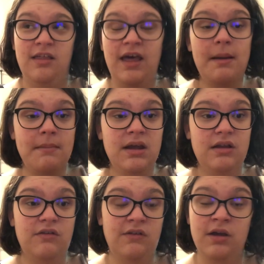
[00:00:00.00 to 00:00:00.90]
that
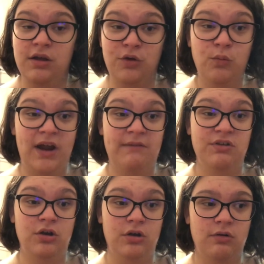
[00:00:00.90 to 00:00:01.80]
means you would have
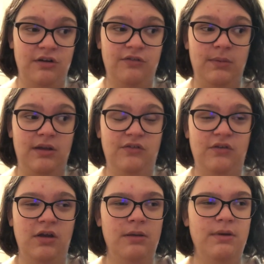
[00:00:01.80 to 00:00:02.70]
a good
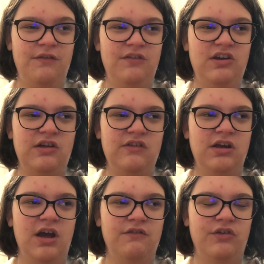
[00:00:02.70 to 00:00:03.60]
Christmas. But if it
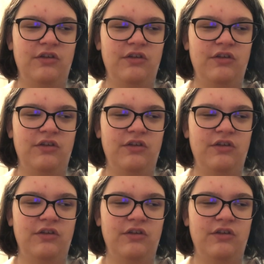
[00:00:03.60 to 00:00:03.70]
doesn't cover